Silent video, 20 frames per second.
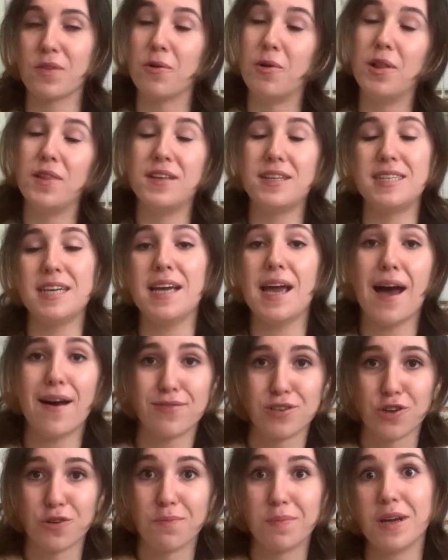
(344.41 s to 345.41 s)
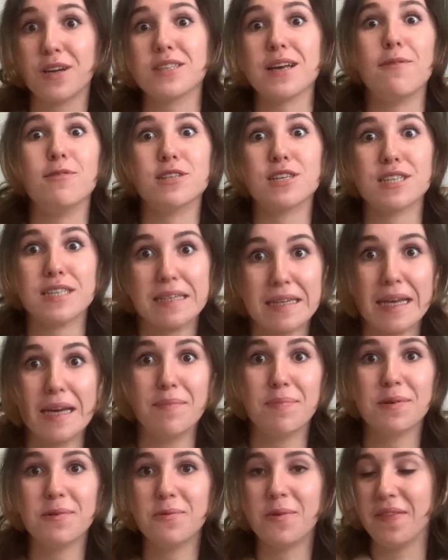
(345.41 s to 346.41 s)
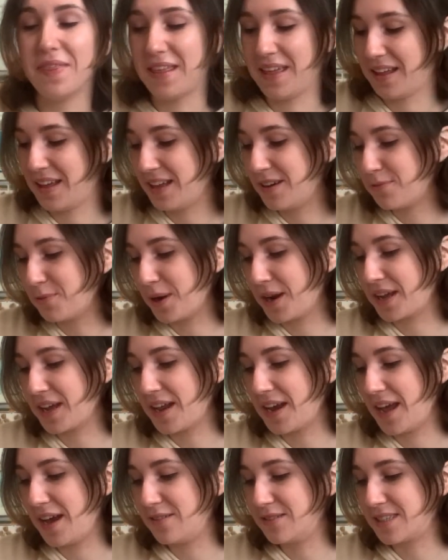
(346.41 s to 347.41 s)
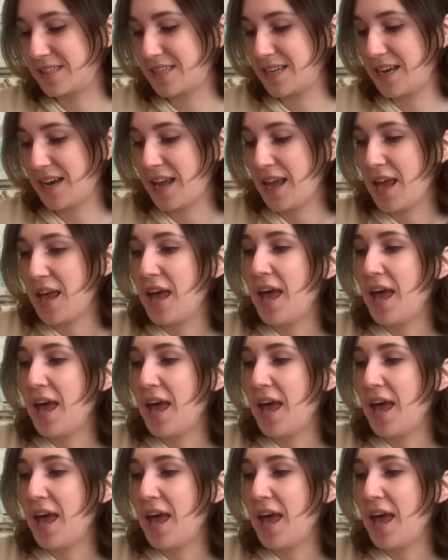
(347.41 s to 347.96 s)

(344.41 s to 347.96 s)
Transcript: Well, the day after, because I was asleep when Rick announced it.